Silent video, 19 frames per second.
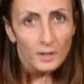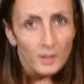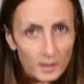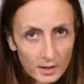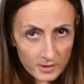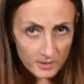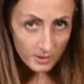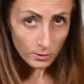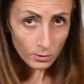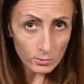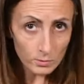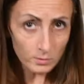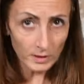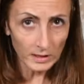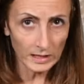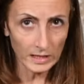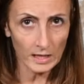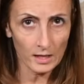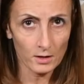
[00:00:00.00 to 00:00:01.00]
It's
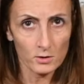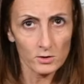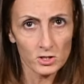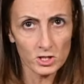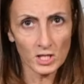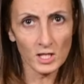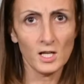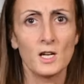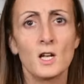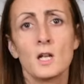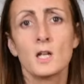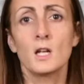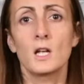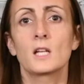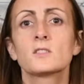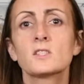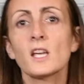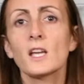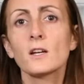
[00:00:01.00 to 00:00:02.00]
Kundalini energy.
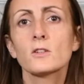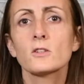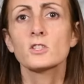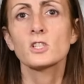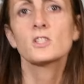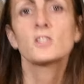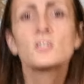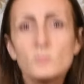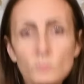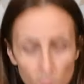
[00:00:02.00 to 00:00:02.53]
It's energy just